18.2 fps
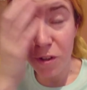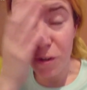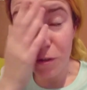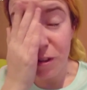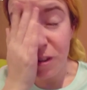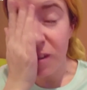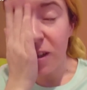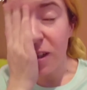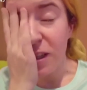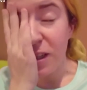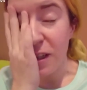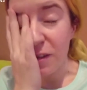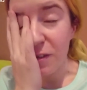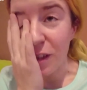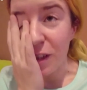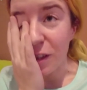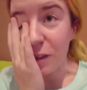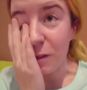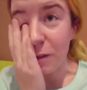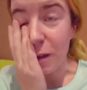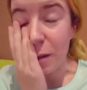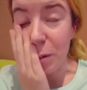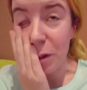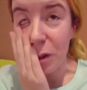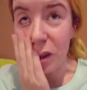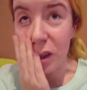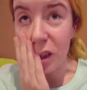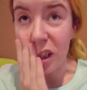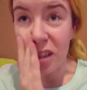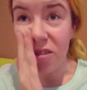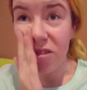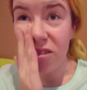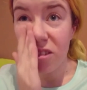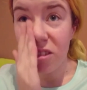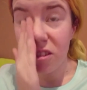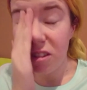I feel like the effects are really
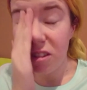positive.